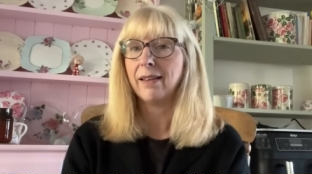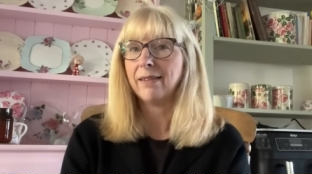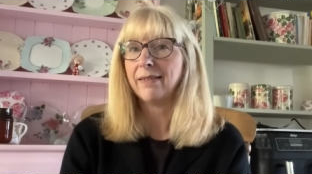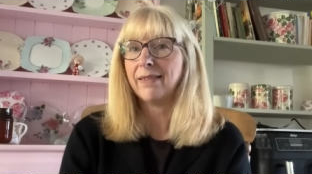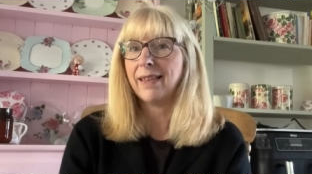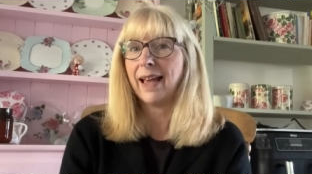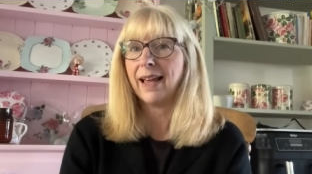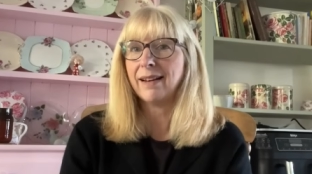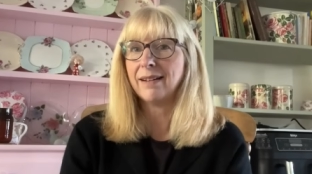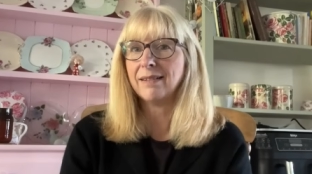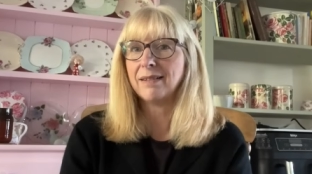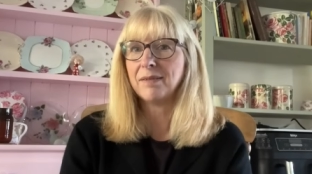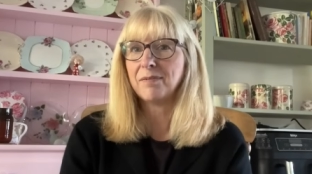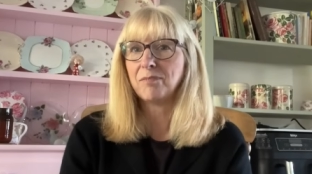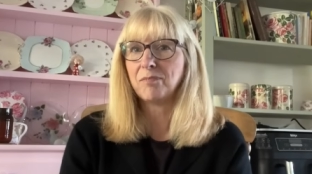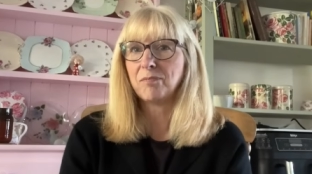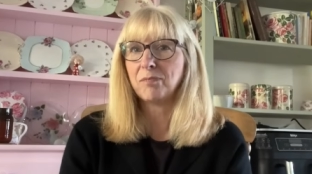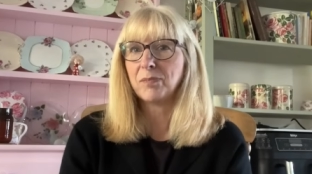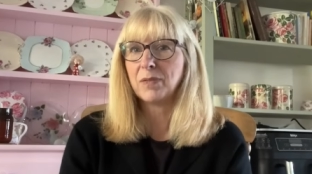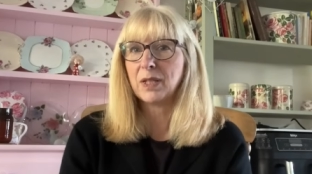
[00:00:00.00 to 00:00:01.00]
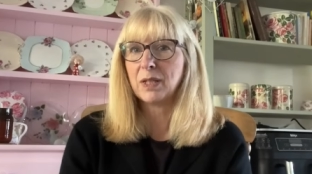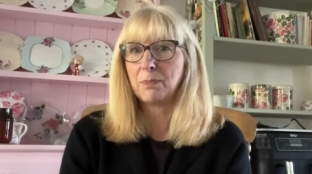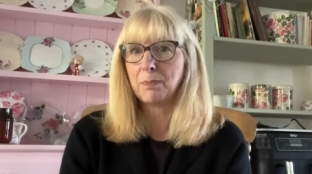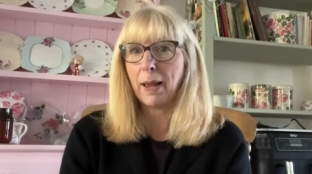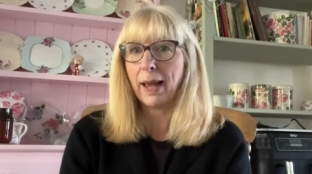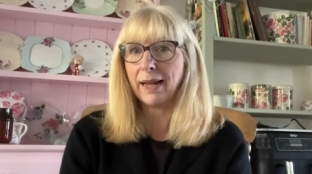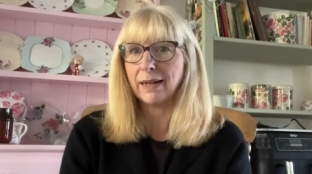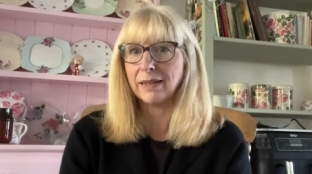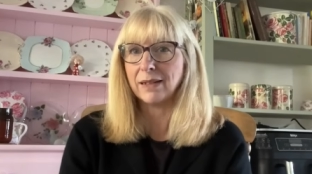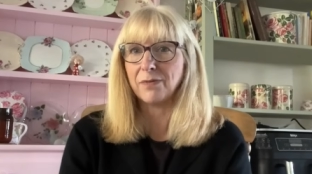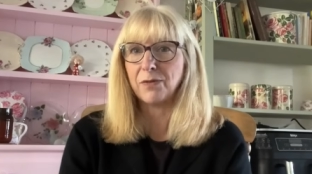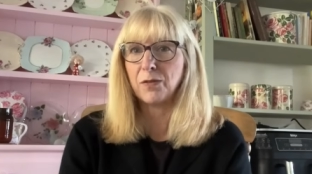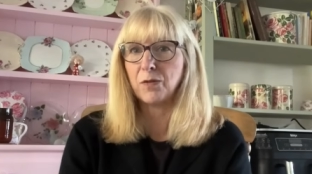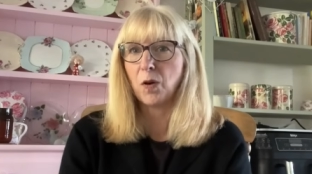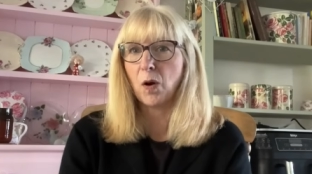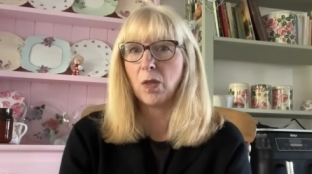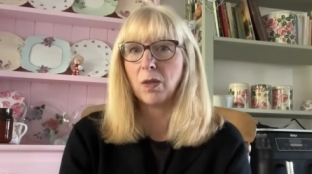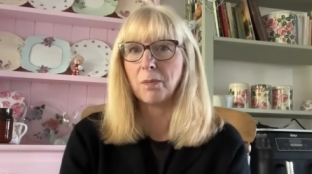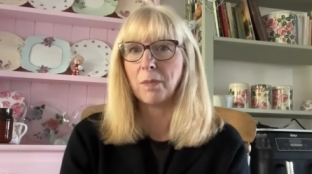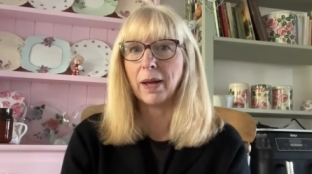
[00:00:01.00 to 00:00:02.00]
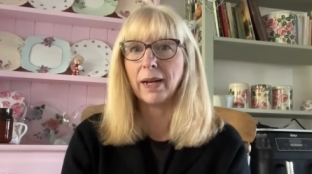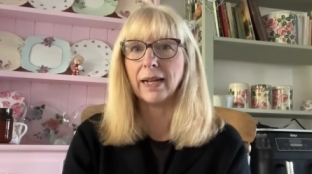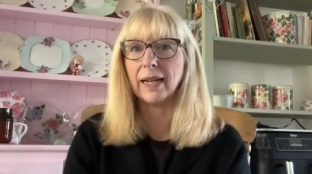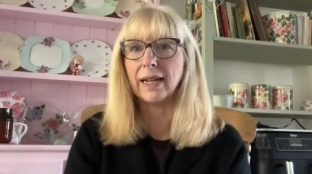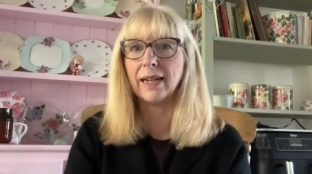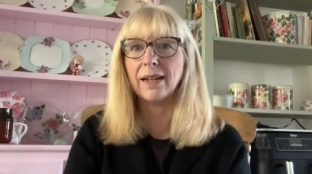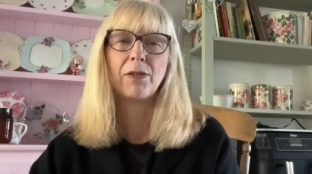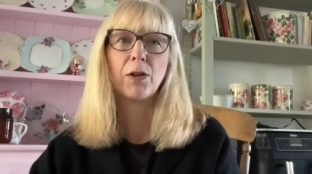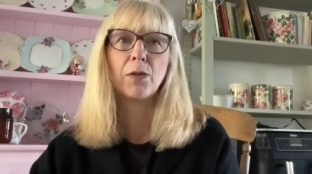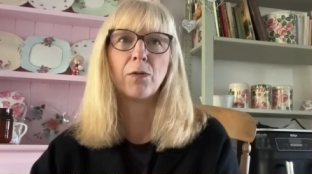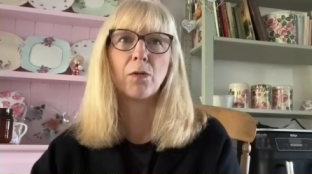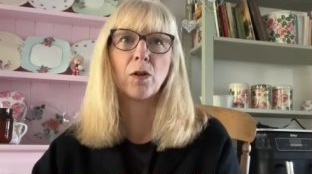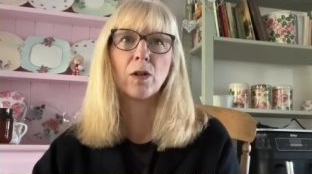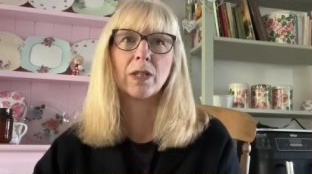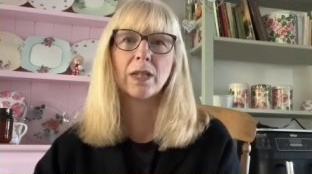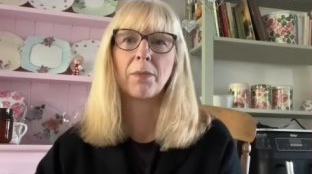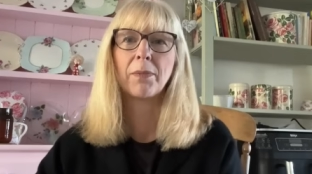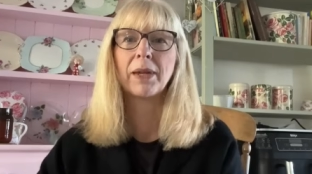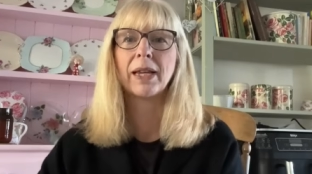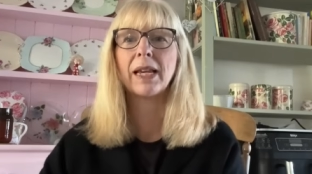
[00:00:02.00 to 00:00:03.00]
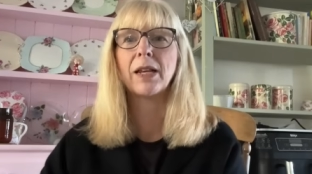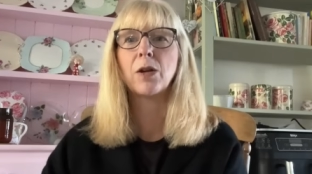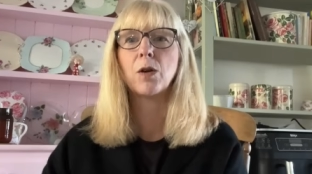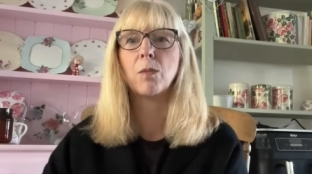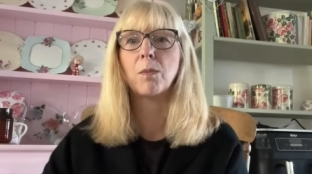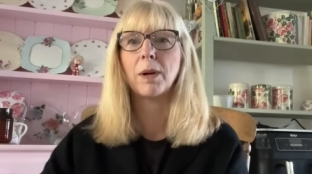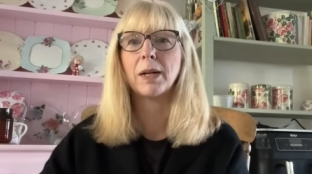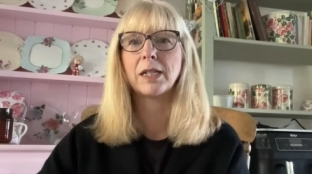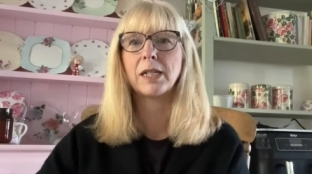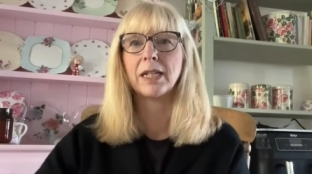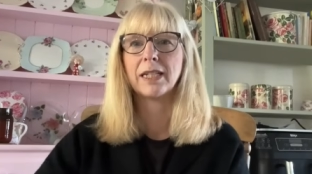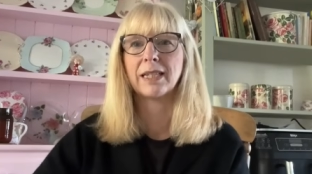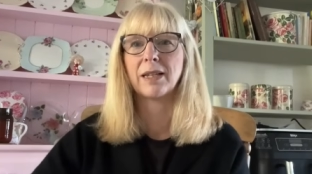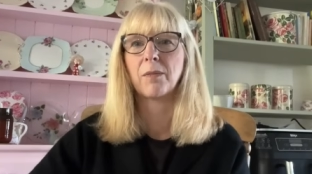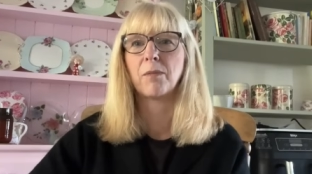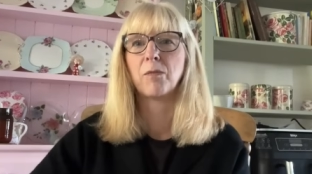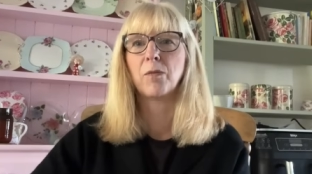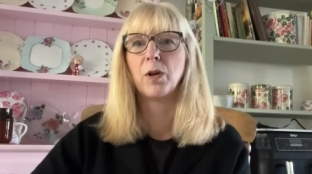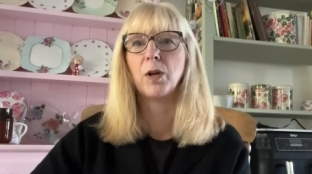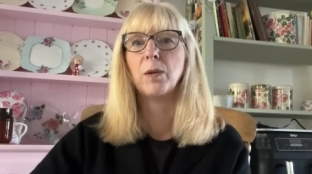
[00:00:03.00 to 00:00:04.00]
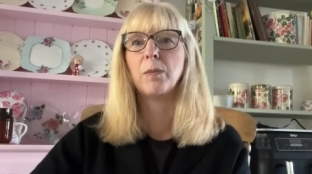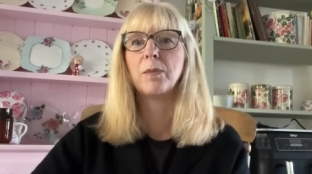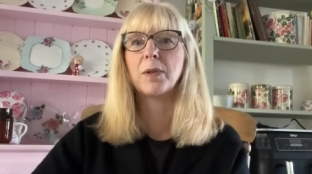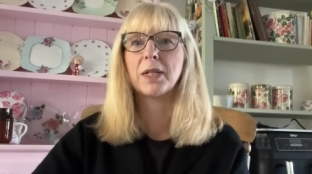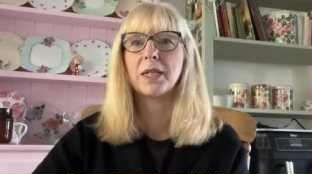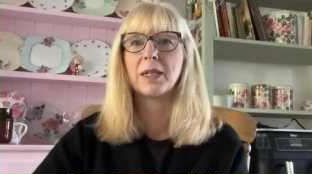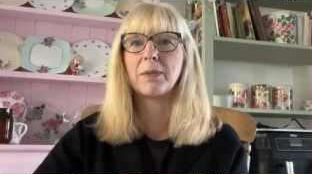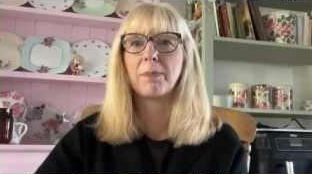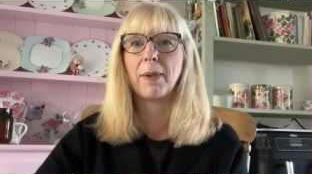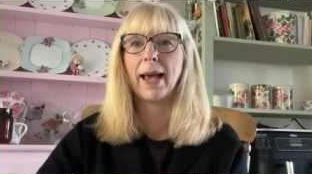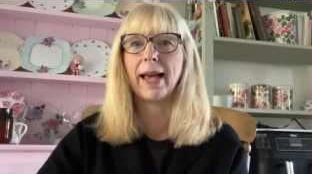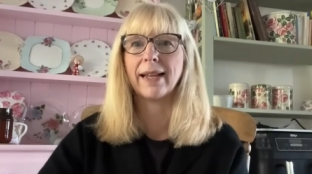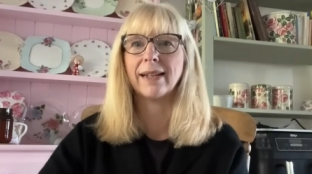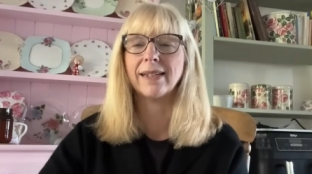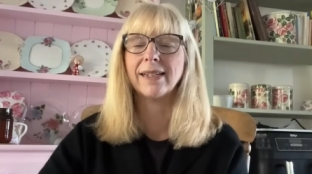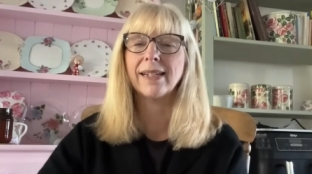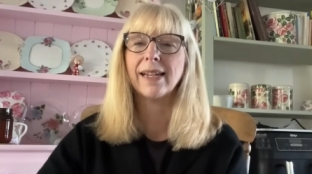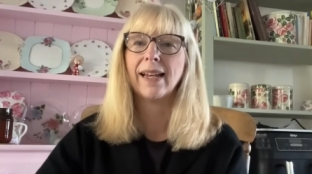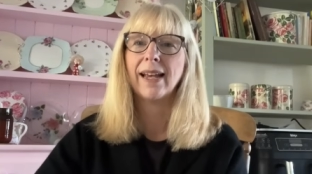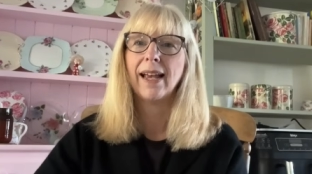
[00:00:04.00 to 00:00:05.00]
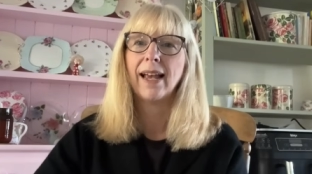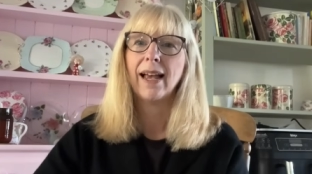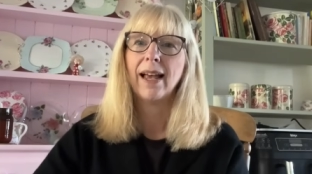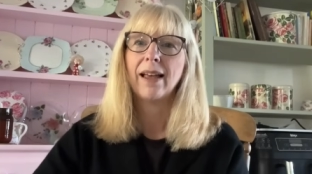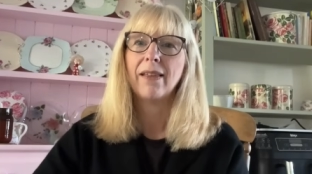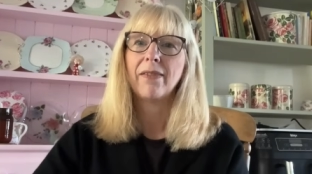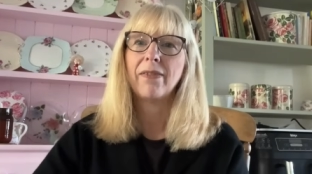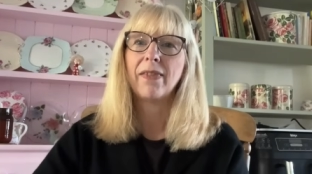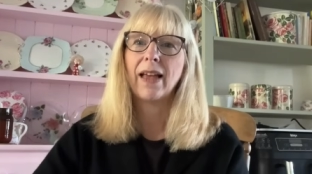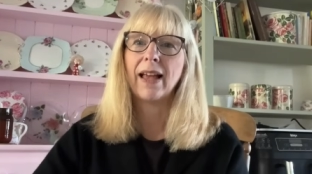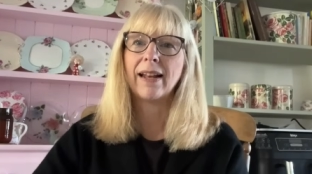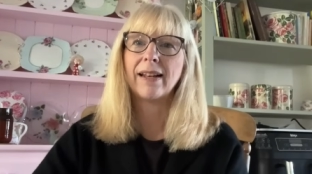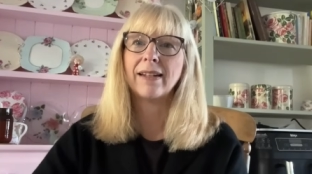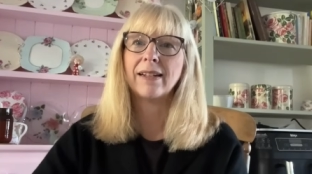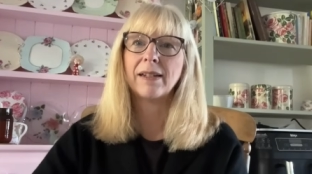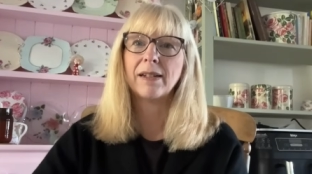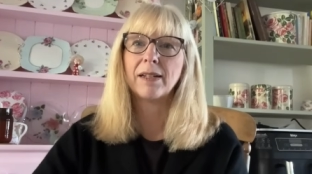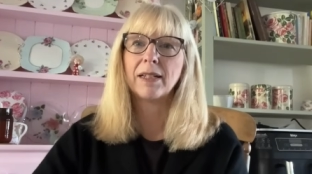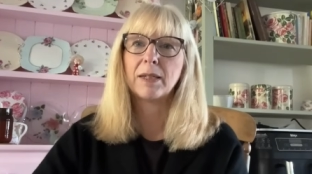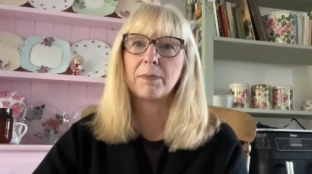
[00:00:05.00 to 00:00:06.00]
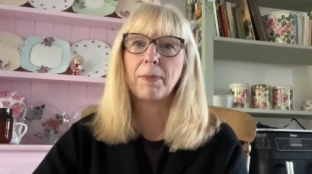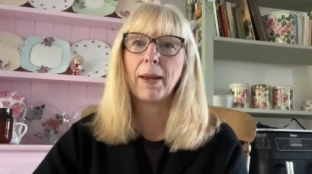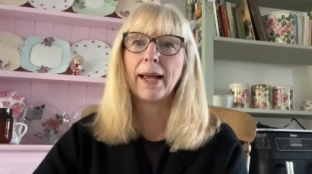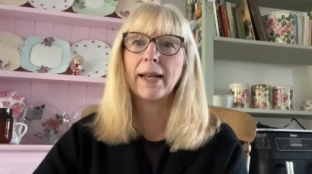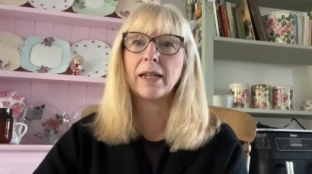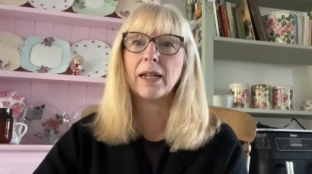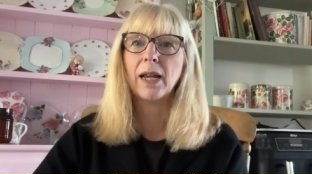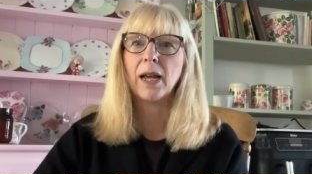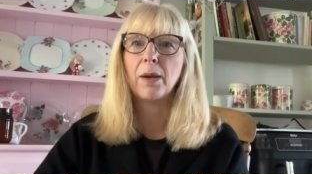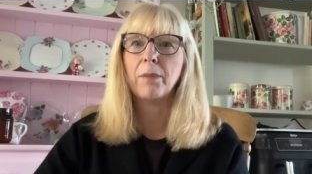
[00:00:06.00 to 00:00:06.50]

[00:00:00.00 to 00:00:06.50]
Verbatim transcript: then spend. If you've got the money, if you've got something in your budget, some room to spend, then spend.